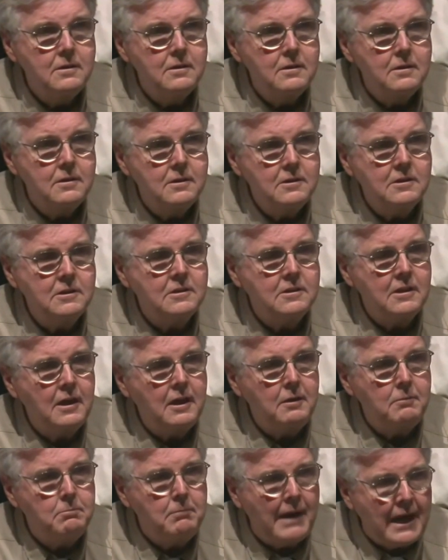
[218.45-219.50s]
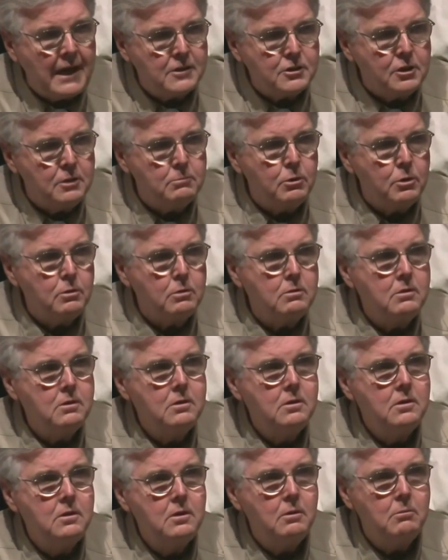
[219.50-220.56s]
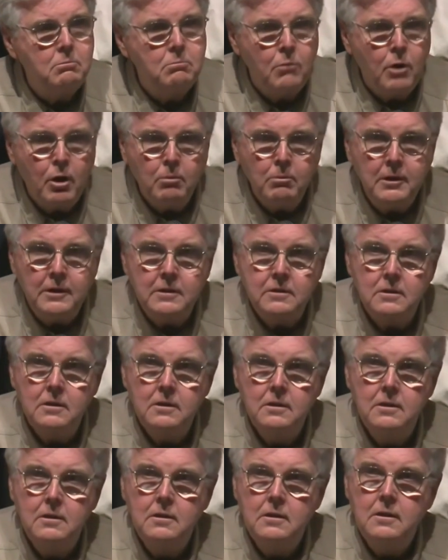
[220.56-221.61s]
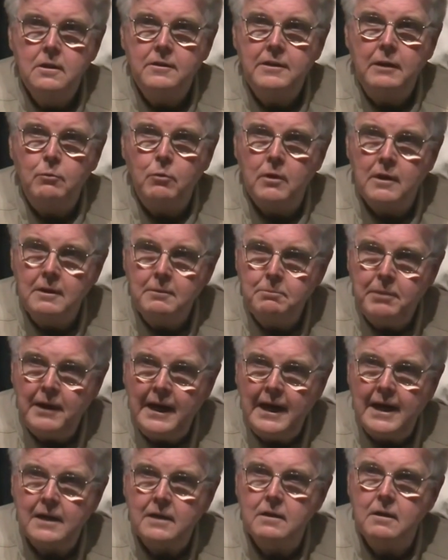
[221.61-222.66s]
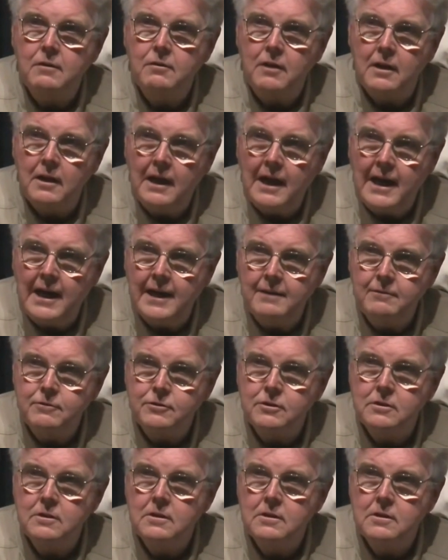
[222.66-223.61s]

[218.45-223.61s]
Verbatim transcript: This is an unimaginable moment that will impact the lives